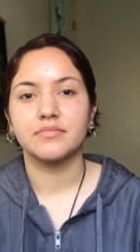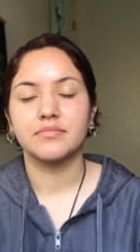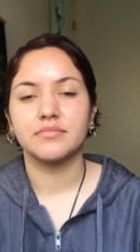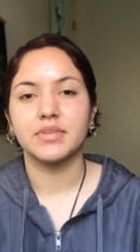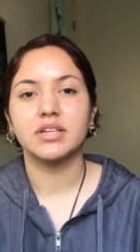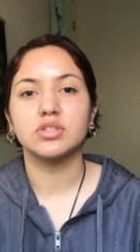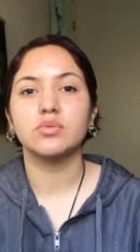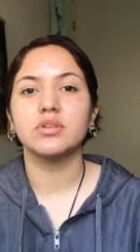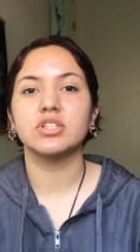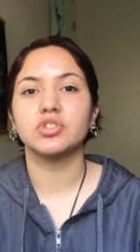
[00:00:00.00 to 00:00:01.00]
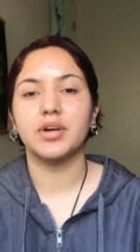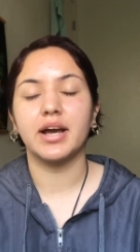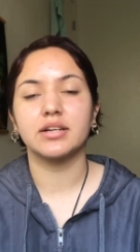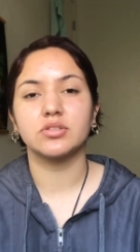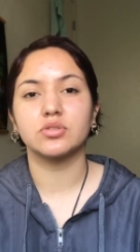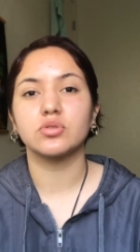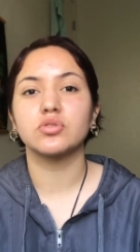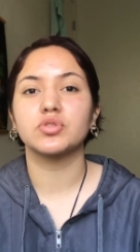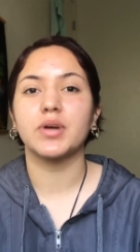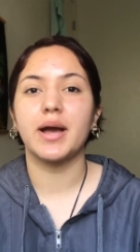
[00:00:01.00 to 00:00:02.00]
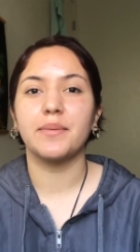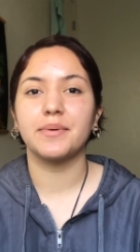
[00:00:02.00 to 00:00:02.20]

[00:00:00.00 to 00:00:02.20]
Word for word: Because you will attract your soul tribe